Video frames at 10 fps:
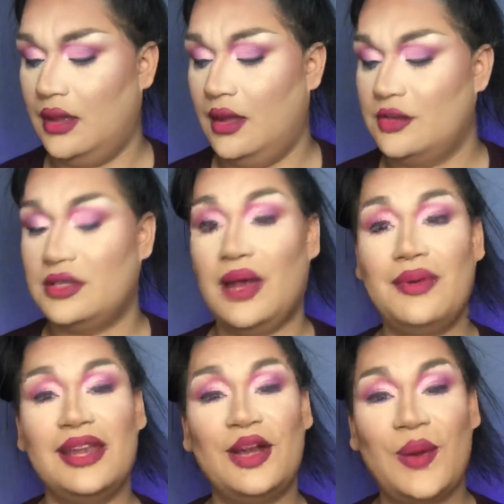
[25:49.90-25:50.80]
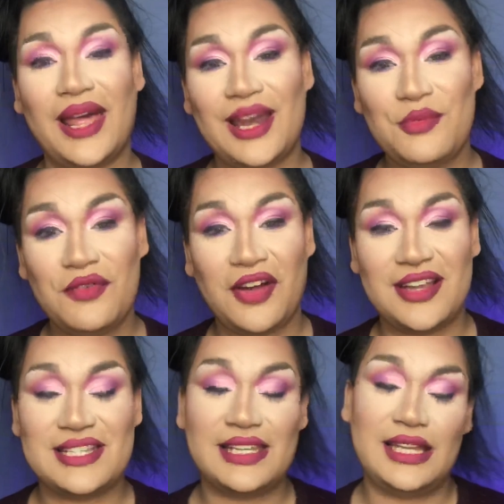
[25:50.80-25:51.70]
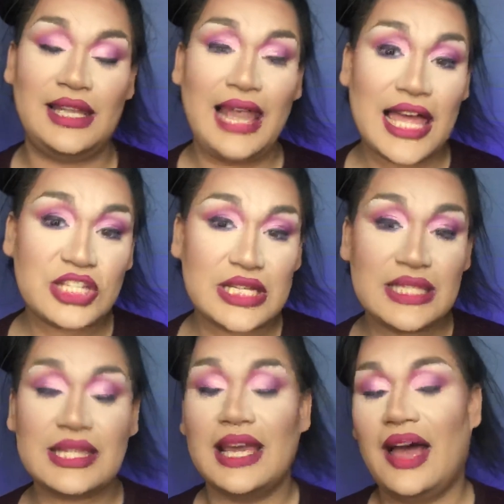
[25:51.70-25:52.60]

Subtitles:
So now we're going to go ahead and move on to lashes.